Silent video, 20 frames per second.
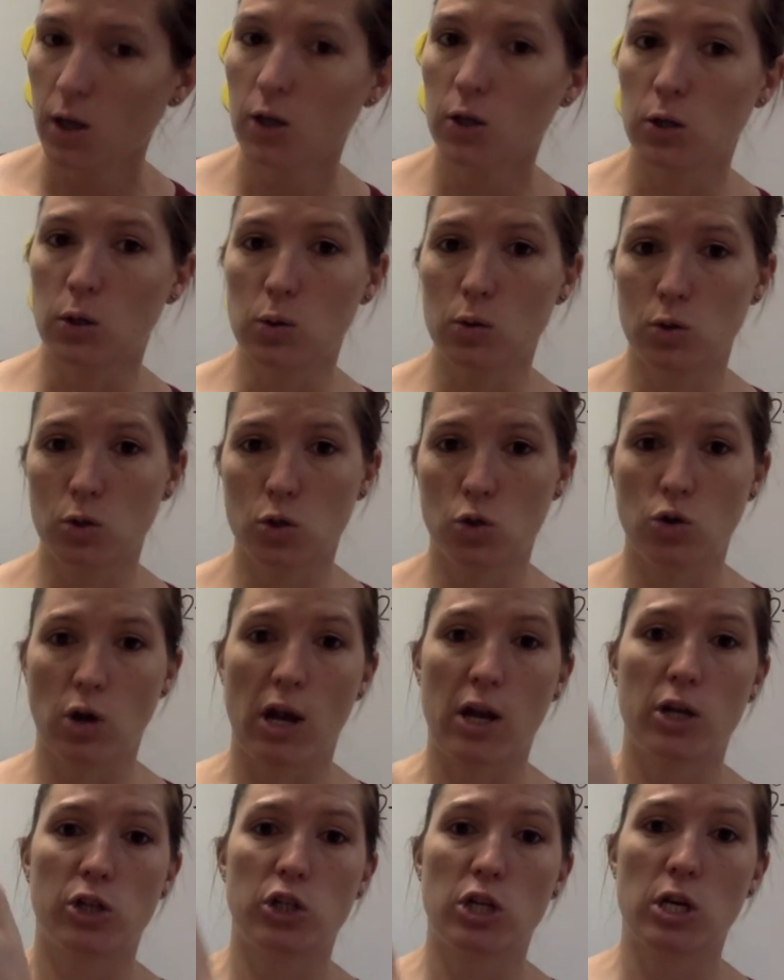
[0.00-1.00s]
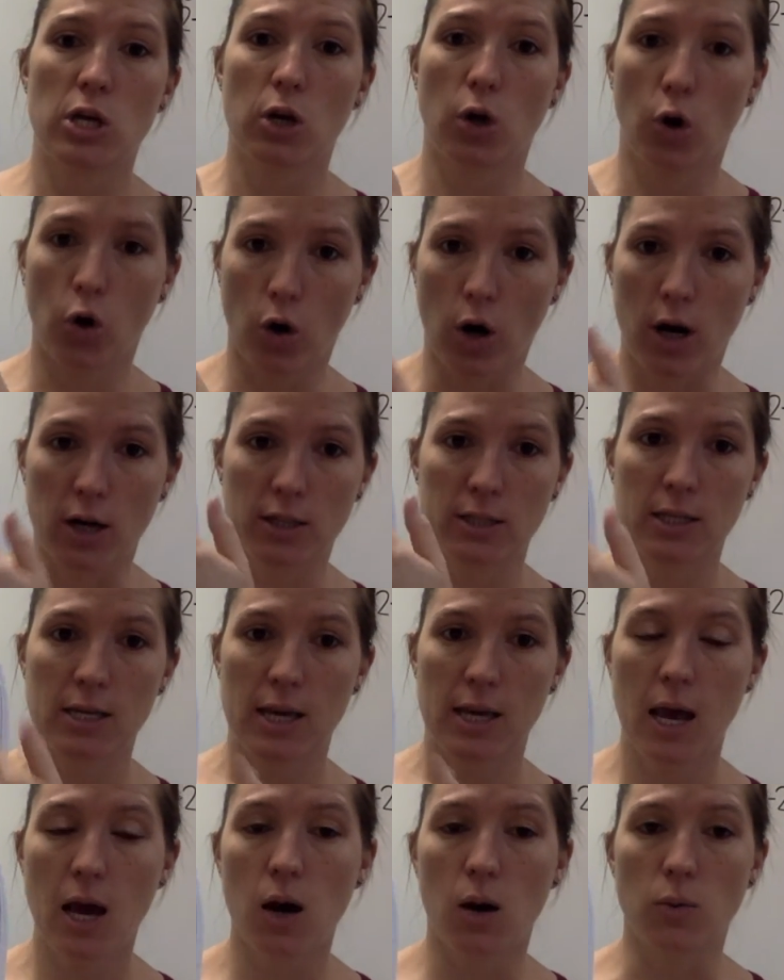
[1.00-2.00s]
Use the strategy
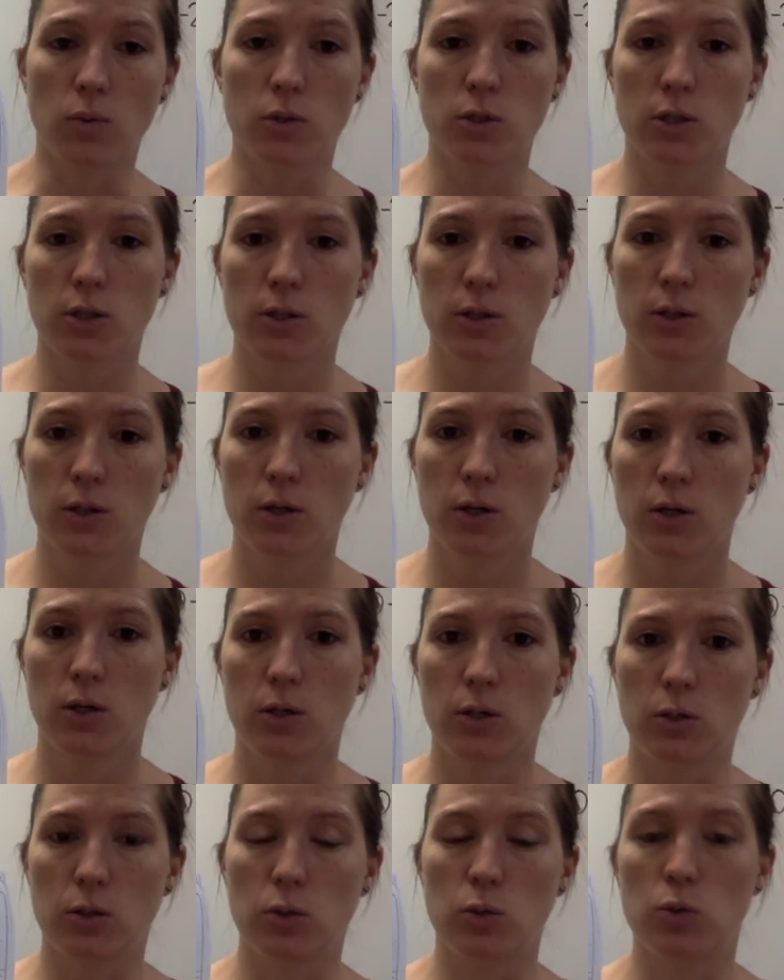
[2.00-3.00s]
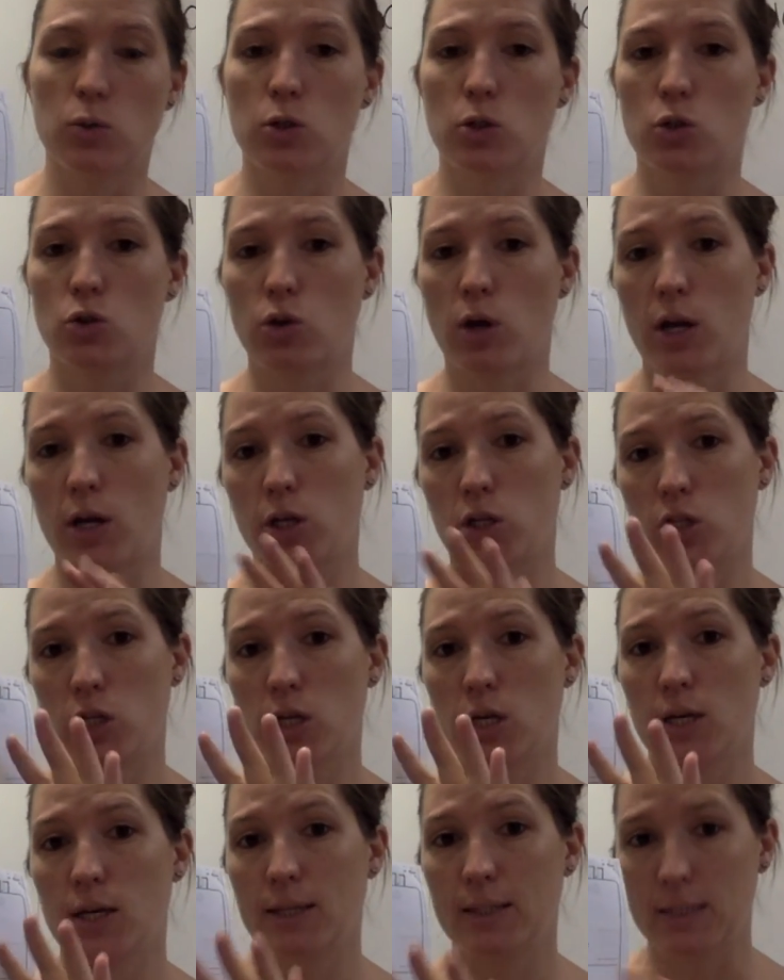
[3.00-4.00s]
crossing out. Use the
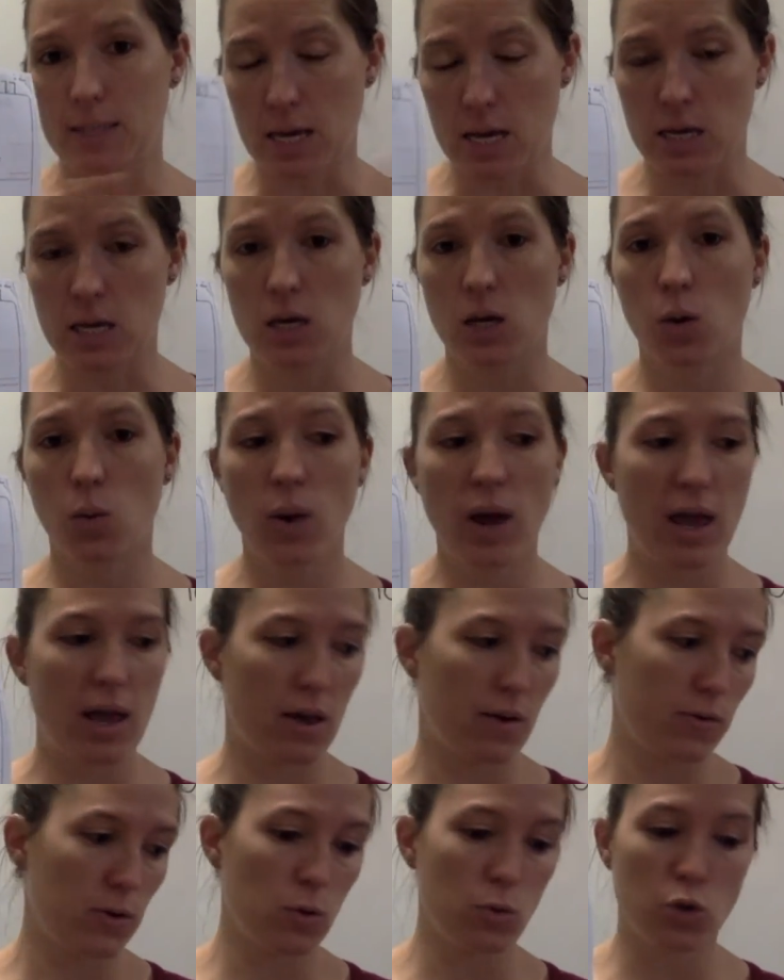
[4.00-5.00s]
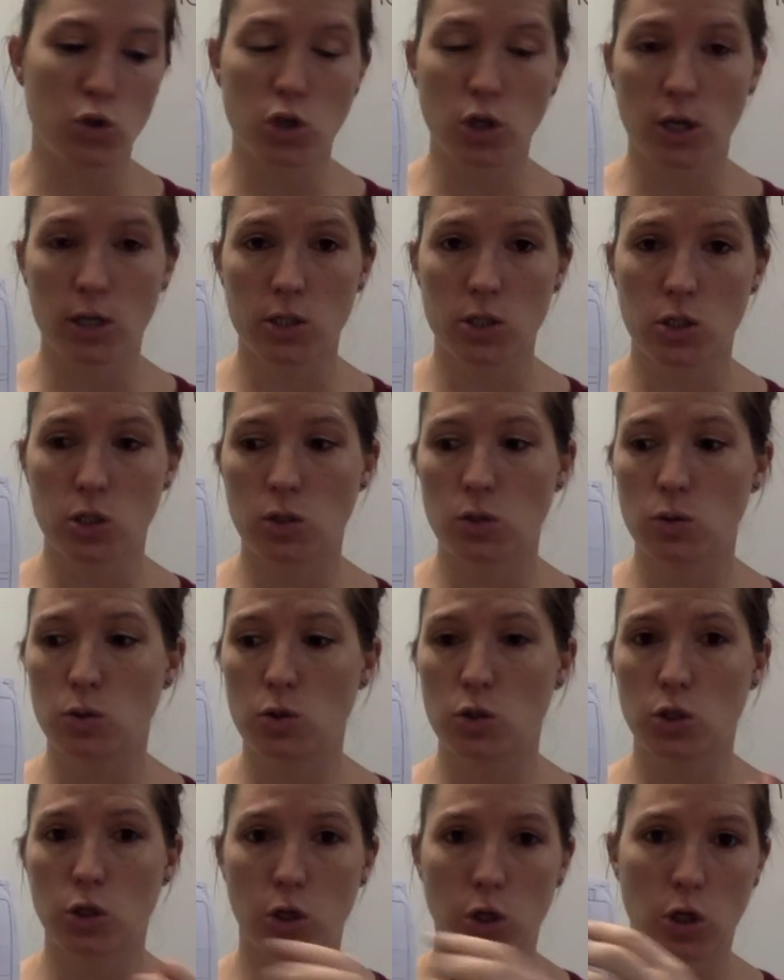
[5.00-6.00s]
strategy taking away if you just
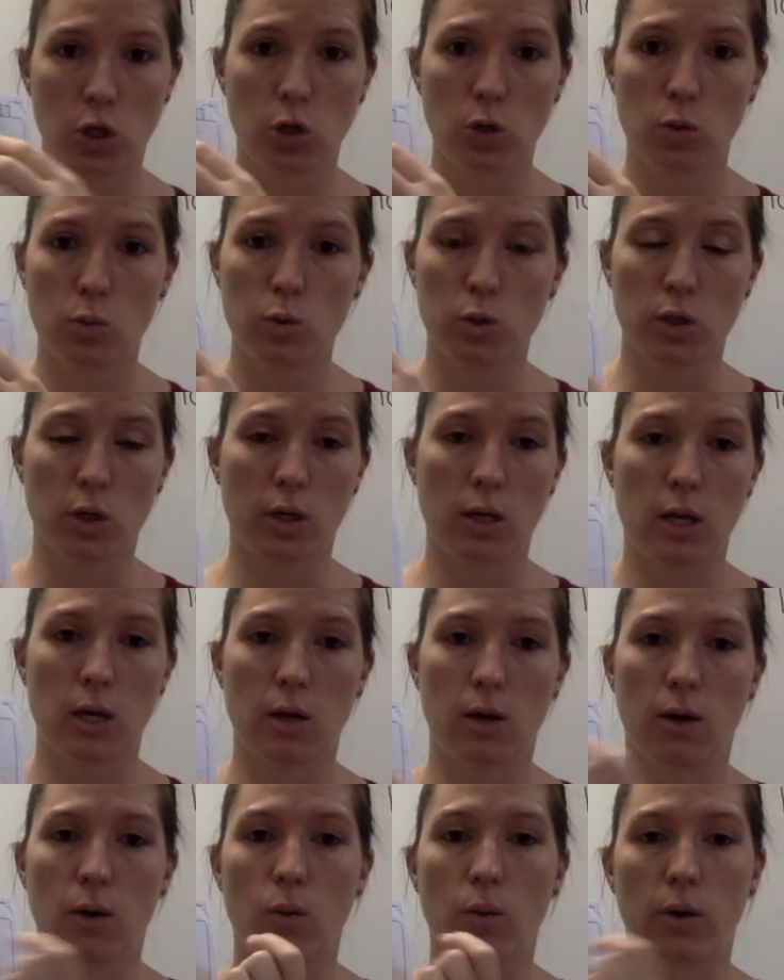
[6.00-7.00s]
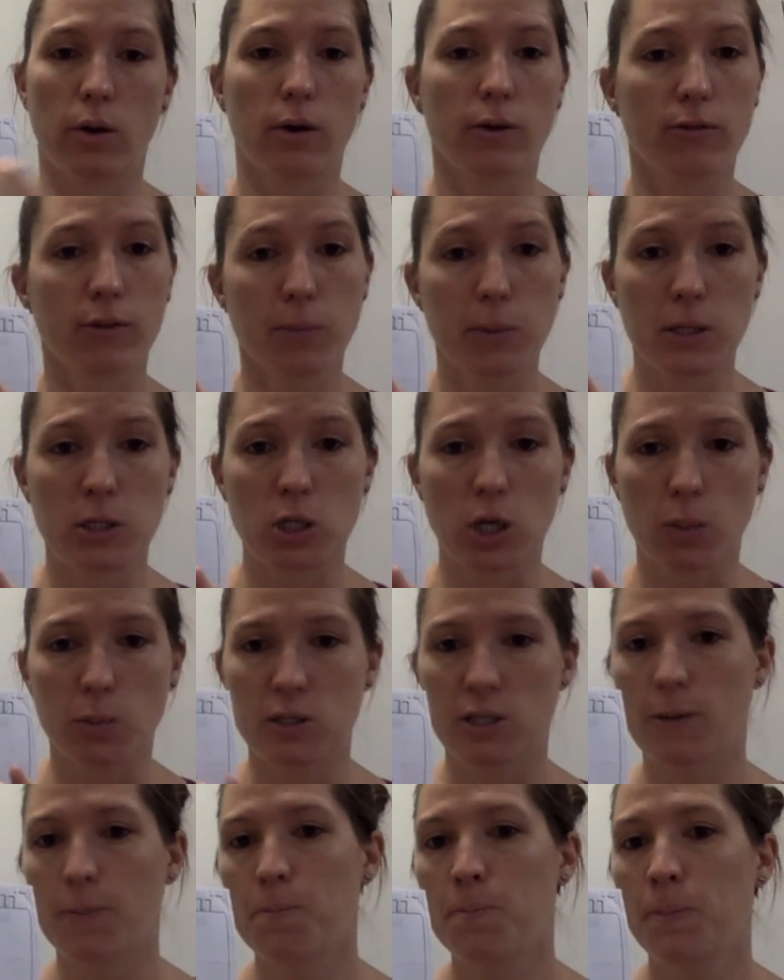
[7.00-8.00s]
use your cubes on here or your flippy chips.